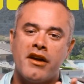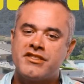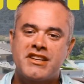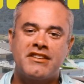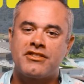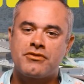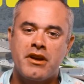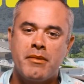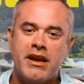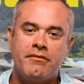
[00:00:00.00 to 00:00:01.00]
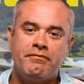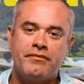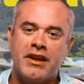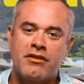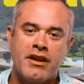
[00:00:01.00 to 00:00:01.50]
just get streaming
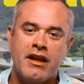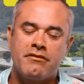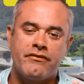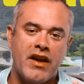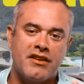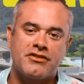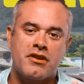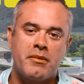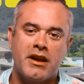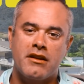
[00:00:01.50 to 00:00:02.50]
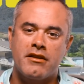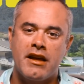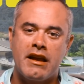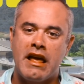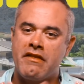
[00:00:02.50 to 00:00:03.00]
internet, fast streaming
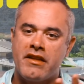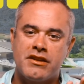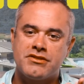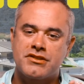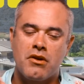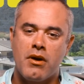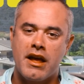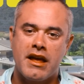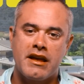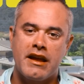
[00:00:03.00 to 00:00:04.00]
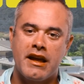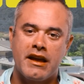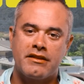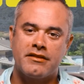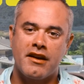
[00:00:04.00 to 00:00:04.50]
internet, and then just go ahead
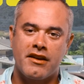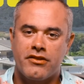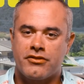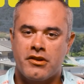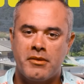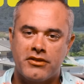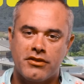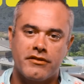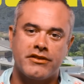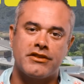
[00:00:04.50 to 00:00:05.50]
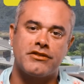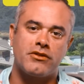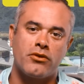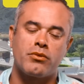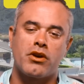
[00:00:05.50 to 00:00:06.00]
and get the streaming services.
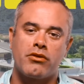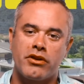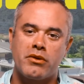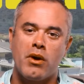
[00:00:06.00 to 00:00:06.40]
Those work really